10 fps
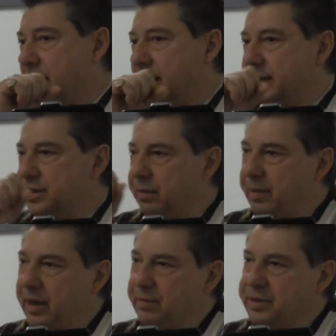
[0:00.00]
and
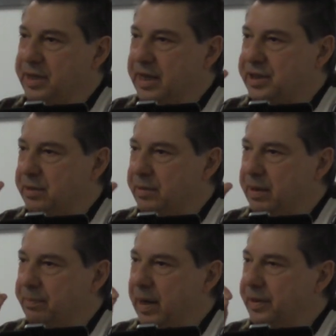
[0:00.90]
somebody was asking me
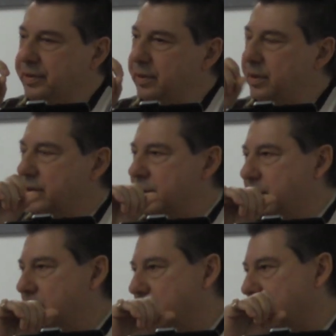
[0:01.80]
about the,
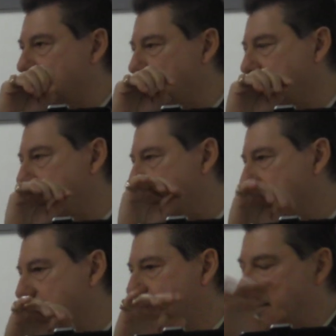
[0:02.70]
the word
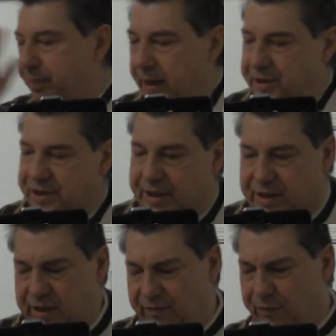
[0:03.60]
malady on page
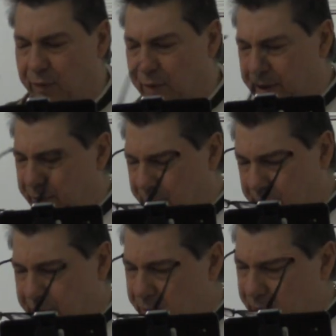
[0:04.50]
64 that we went